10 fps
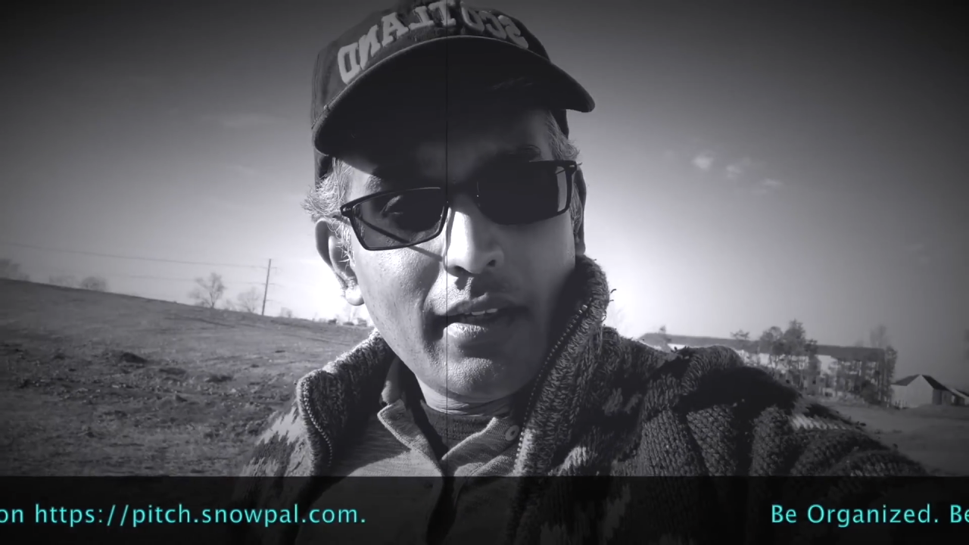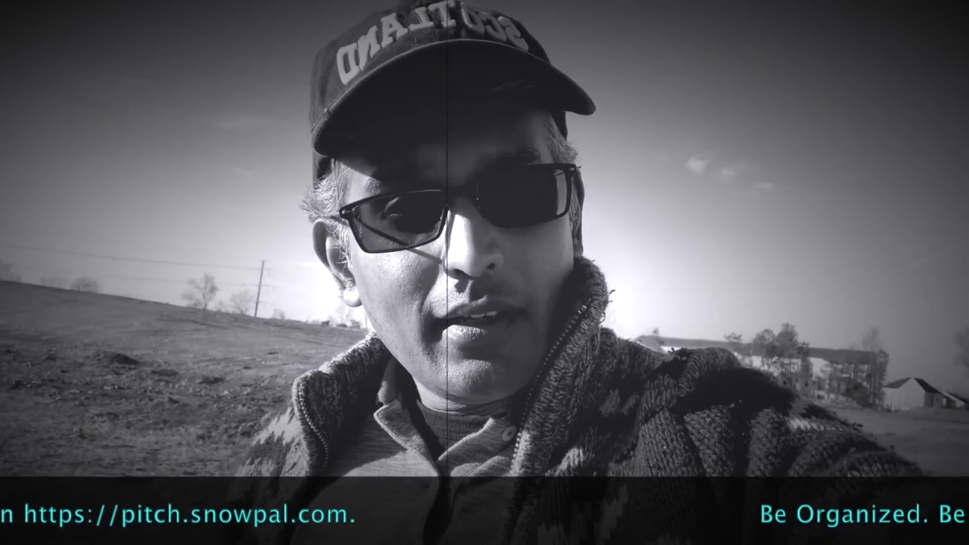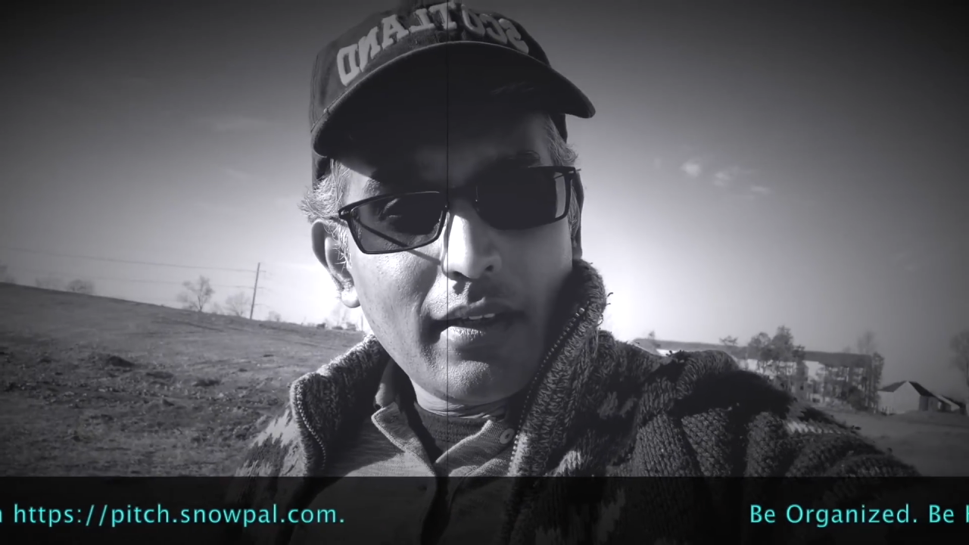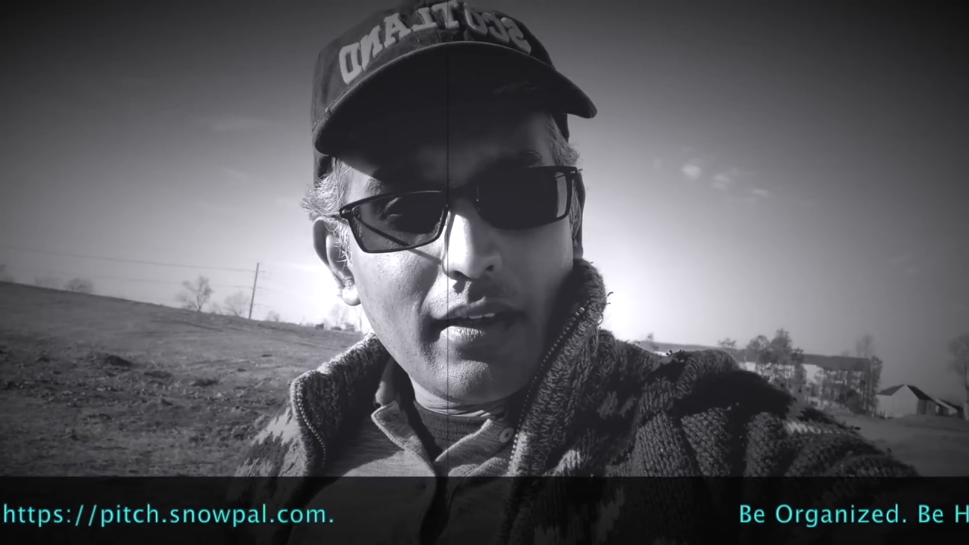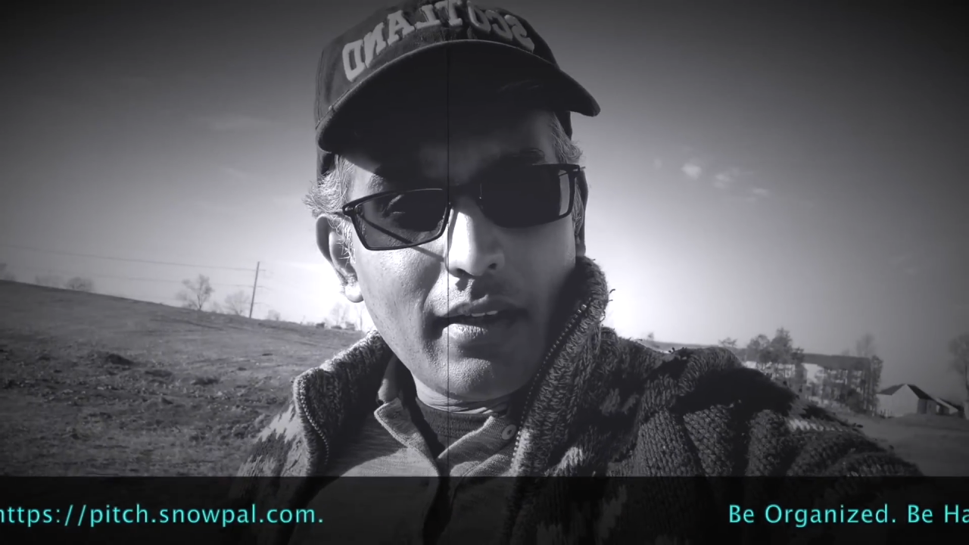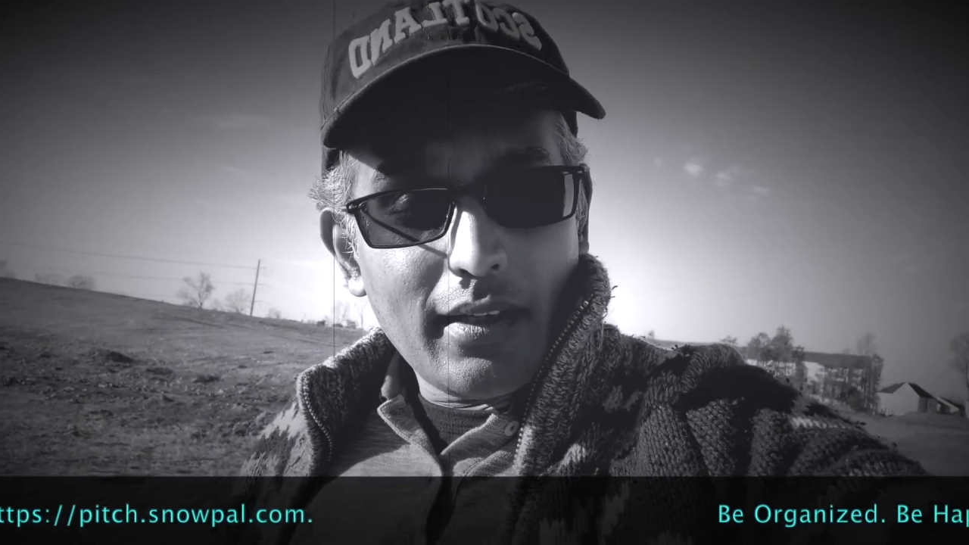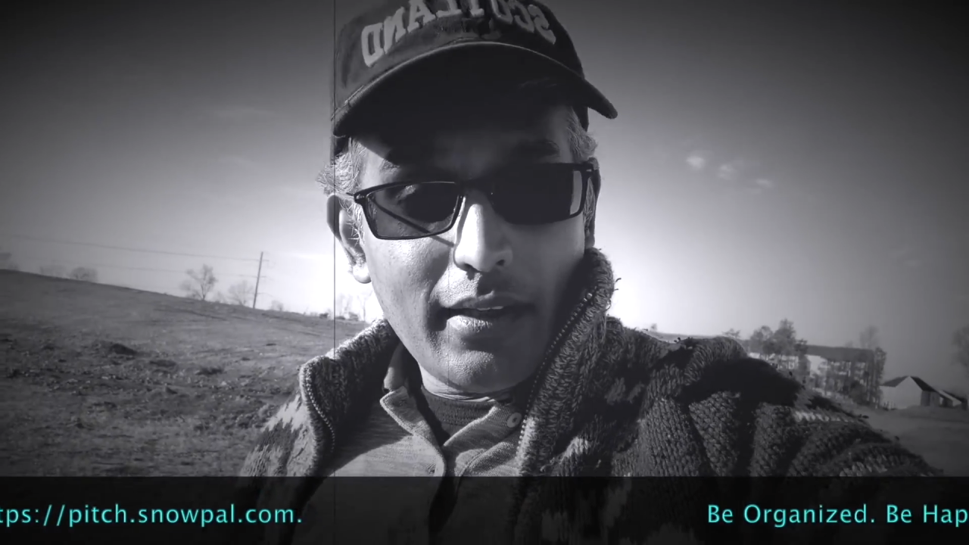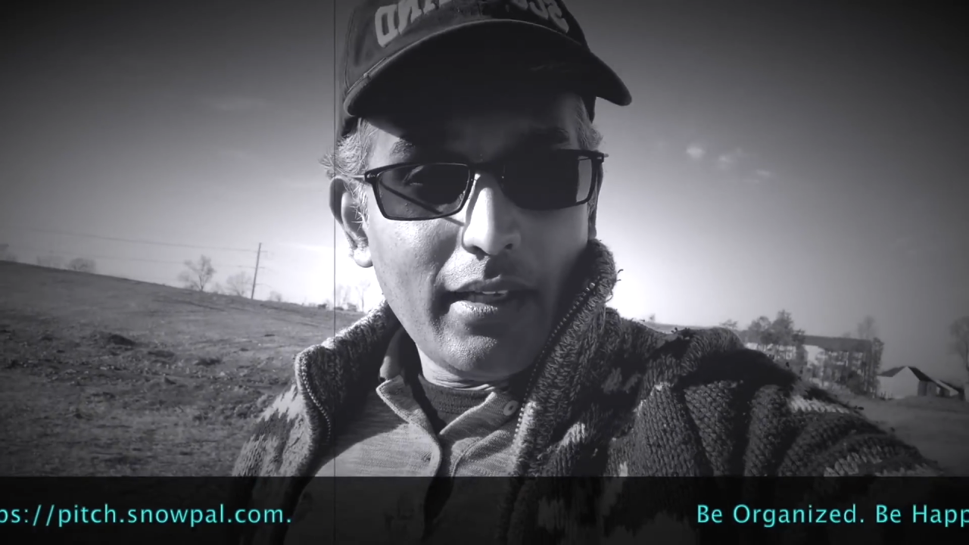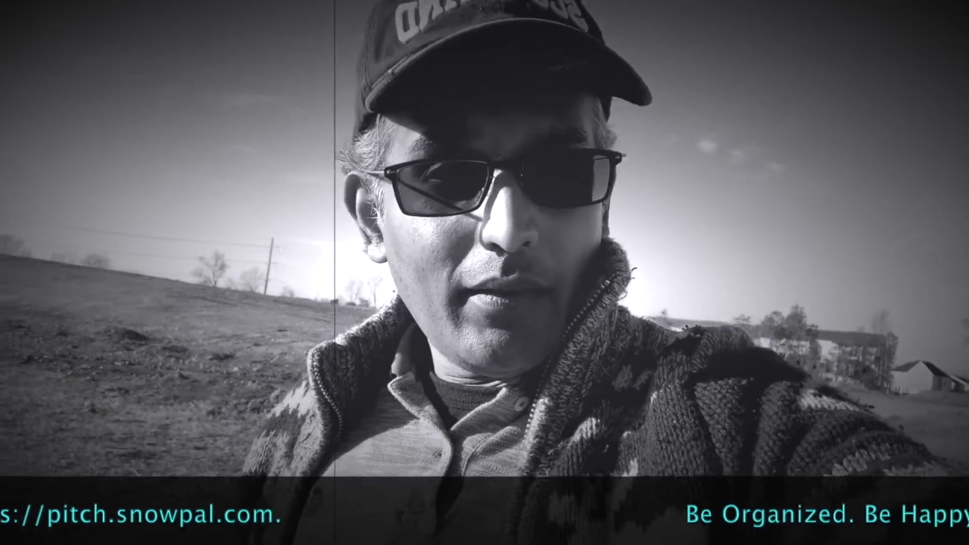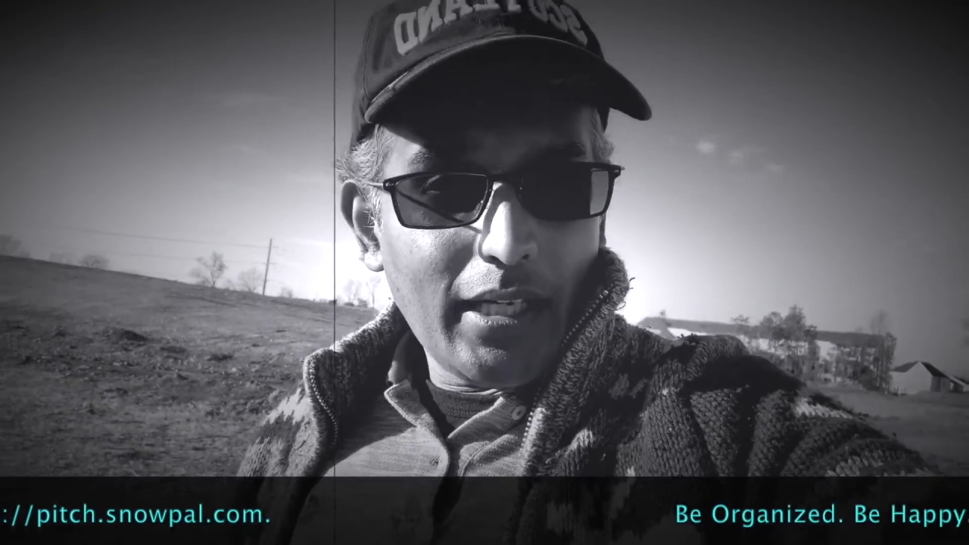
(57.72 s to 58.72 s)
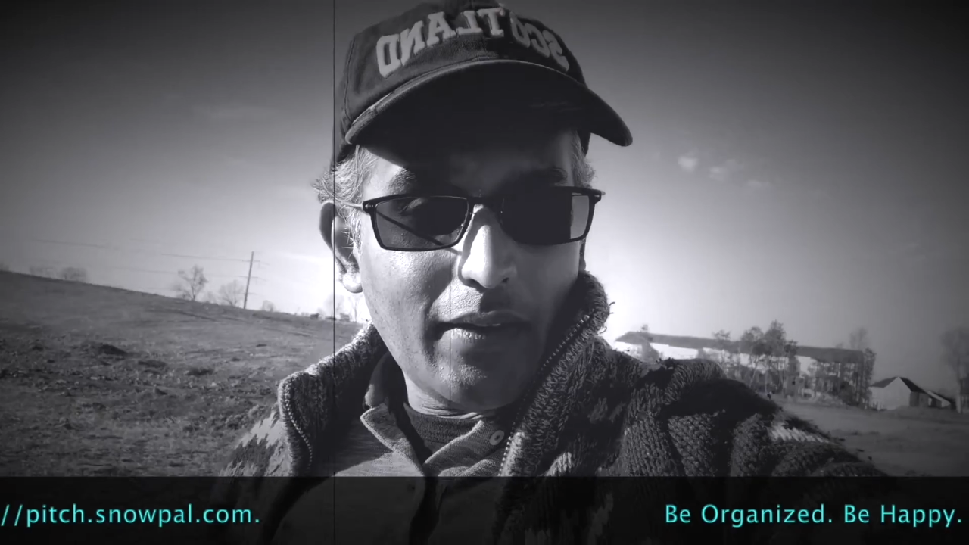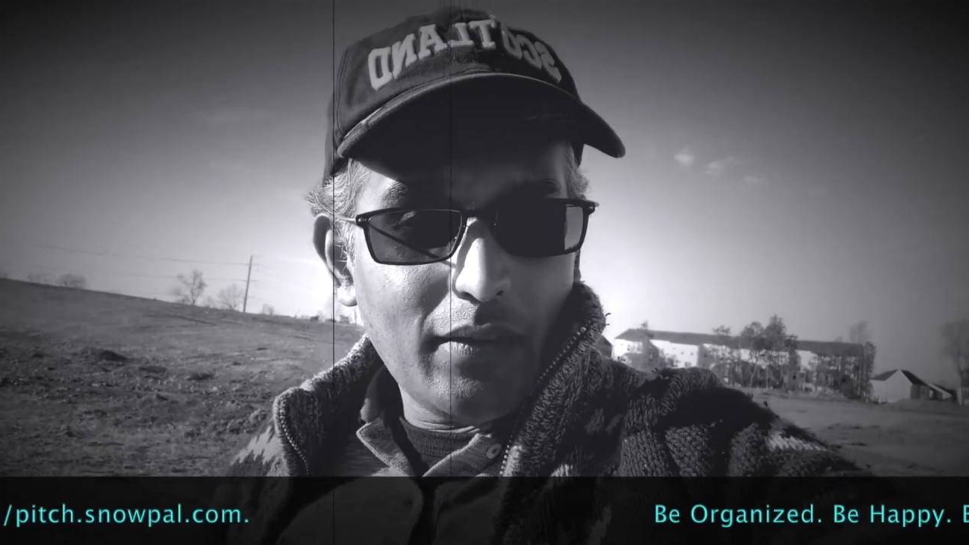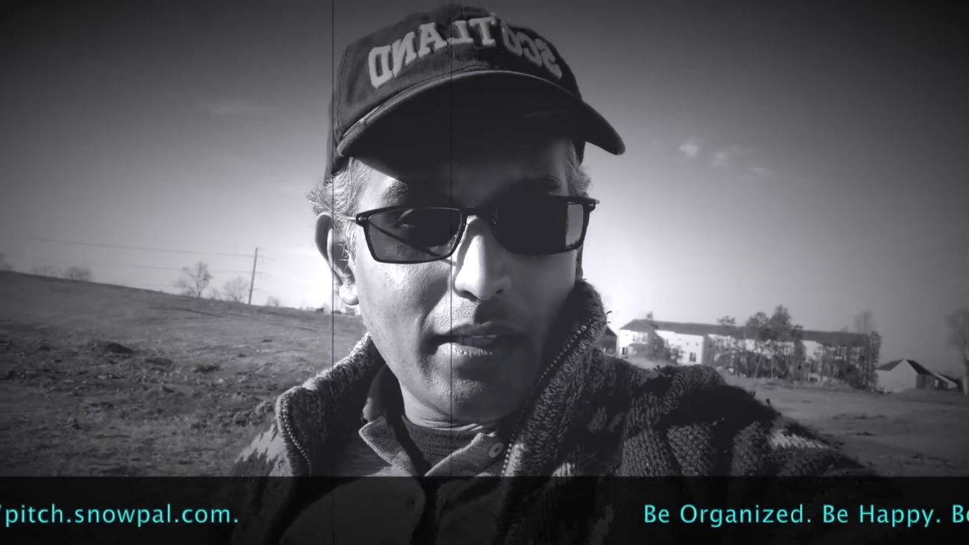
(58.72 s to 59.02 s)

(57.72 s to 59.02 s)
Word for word: Uh, and then we have